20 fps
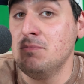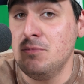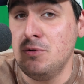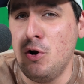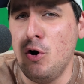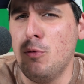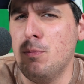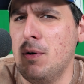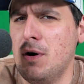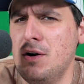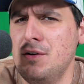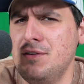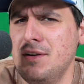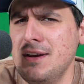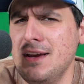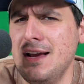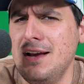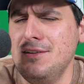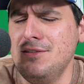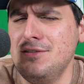Go Birds, I
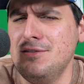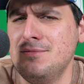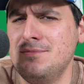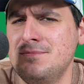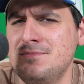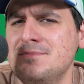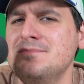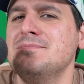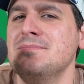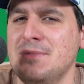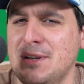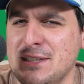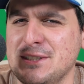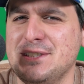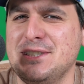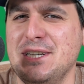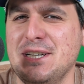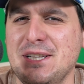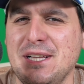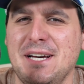guess. I'll
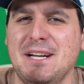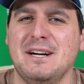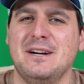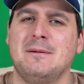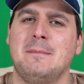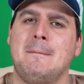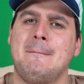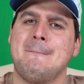see you later.